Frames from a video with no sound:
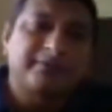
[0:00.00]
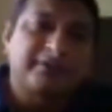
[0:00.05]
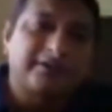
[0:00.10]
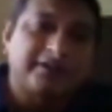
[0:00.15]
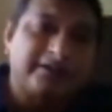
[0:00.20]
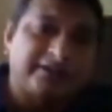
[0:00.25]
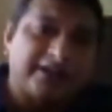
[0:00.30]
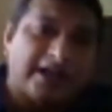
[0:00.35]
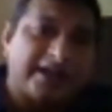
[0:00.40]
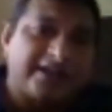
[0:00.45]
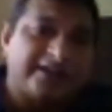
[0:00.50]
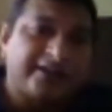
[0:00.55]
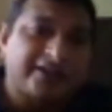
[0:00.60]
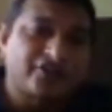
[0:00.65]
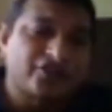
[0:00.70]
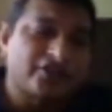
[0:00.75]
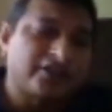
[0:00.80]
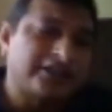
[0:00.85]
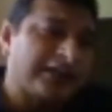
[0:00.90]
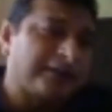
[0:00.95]
the
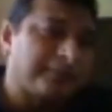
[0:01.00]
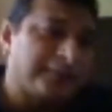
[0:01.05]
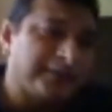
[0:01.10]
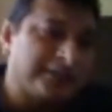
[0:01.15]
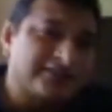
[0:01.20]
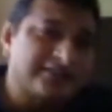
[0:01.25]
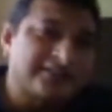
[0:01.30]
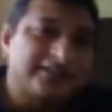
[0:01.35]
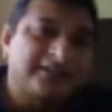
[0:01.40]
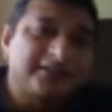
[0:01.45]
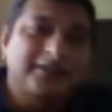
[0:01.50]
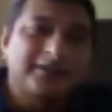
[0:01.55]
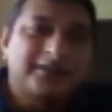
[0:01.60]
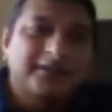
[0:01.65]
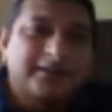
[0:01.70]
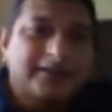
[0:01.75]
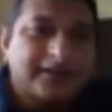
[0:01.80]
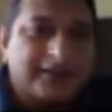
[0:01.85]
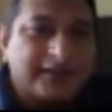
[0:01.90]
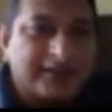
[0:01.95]
direction, that means
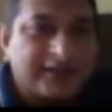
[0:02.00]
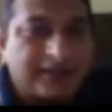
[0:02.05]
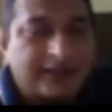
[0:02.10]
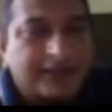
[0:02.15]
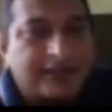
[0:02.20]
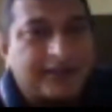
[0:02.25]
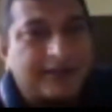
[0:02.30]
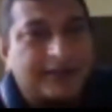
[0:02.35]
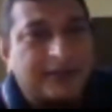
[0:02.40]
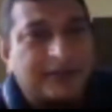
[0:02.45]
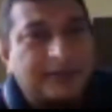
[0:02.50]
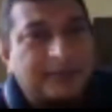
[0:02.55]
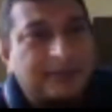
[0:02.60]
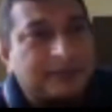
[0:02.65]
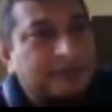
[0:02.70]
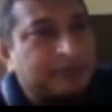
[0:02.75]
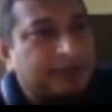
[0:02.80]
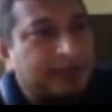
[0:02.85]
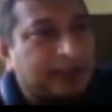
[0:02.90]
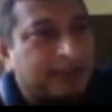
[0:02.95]

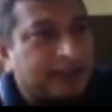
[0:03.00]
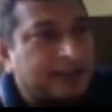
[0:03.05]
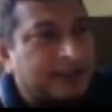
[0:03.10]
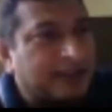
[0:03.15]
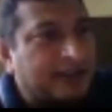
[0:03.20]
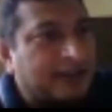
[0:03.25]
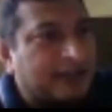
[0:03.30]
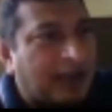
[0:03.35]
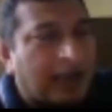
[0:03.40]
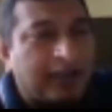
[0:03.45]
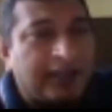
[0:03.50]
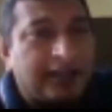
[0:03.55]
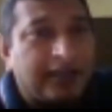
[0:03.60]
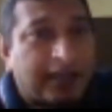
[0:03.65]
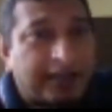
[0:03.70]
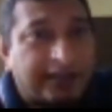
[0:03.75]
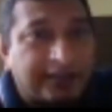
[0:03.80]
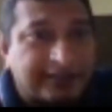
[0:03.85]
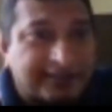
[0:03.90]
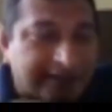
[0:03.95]
the color
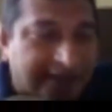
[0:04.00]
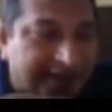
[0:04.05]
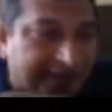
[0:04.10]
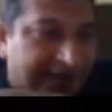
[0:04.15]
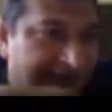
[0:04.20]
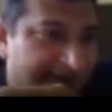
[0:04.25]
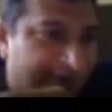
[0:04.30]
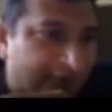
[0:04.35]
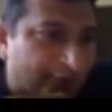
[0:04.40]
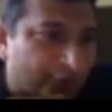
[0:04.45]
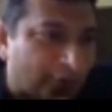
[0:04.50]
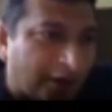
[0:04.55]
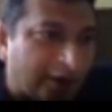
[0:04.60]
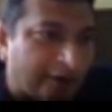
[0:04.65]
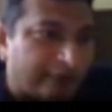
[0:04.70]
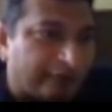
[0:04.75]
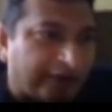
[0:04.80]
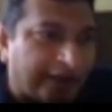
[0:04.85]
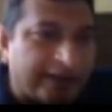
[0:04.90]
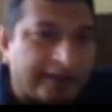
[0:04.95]
lights, like you
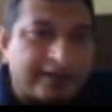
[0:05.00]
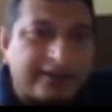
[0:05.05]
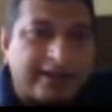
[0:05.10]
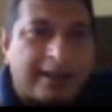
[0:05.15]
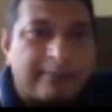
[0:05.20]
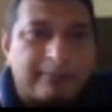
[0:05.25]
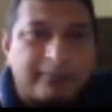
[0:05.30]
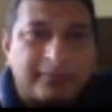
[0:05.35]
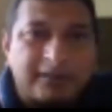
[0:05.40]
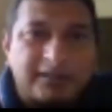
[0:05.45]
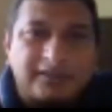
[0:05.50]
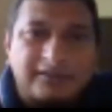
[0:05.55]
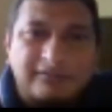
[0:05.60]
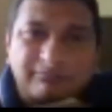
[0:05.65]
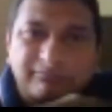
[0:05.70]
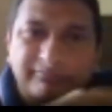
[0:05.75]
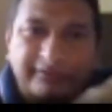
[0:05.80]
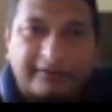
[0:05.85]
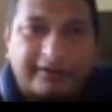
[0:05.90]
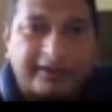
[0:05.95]
have red,
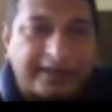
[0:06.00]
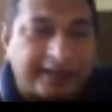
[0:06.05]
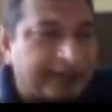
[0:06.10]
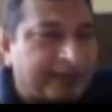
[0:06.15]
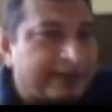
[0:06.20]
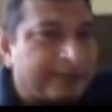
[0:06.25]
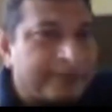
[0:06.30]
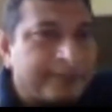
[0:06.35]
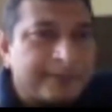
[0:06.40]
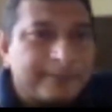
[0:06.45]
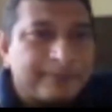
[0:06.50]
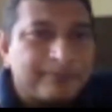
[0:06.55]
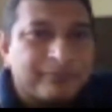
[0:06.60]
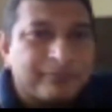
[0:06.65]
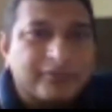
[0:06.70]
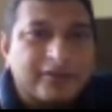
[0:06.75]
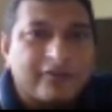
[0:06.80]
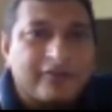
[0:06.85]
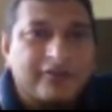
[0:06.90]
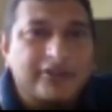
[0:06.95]
amber, green,
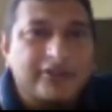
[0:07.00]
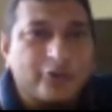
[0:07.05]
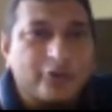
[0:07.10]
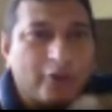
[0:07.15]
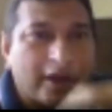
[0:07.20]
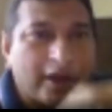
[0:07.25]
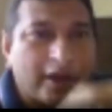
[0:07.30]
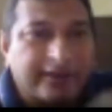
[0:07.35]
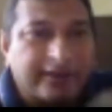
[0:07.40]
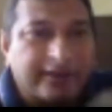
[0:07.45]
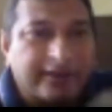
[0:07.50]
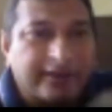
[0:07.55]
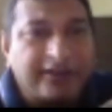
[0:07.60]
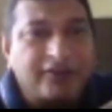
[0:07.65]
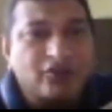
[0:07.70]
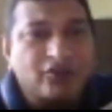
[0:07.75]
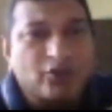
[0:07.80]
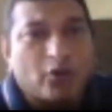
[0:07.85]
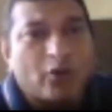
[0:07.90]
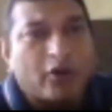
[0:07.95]
whether you are in the
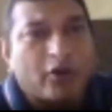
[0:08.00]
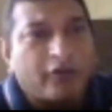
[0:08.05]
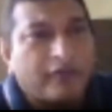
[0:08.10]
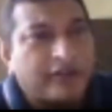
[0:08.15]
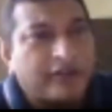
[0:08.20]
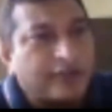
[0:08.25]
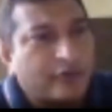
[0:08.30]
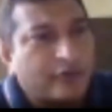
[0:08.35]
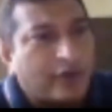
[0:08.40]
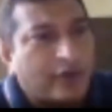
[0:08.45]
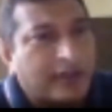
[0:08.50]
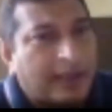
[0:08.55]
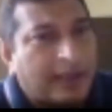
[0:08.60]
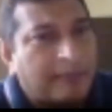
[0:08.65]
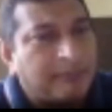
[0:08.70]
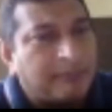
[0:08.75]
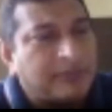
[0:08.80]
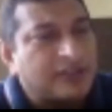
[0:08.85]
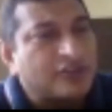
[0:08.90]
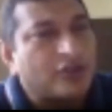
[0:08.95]
green zone, whether you are in
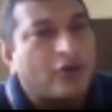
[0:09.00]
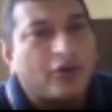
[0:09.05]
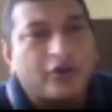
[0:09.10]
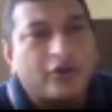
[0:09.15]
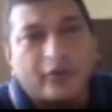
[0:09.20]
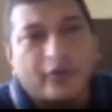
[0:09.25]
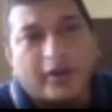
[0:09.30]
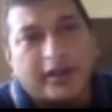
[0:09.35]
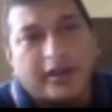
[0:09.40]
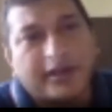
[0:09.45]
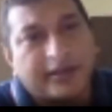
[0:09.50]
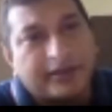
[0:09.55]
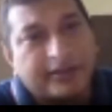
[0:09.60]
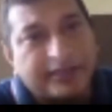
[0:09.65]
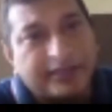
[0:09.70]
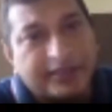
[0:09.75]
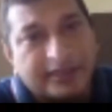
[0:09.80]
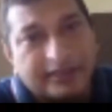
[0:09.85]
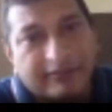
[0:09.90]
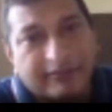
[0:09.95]
amber zone, you are in
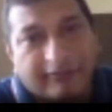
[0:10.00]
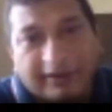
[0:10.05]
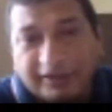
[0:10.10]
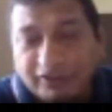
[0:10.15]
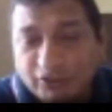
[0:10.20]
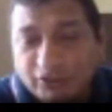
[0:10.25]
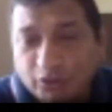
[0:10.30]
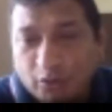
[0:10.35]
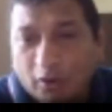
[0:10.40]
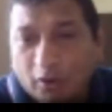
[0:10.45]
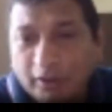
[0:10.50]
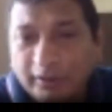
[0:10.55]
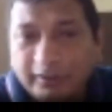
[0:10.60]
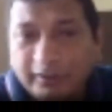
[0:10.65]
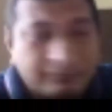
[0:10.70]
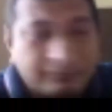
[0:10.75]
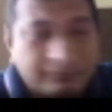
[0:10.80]
the red zone.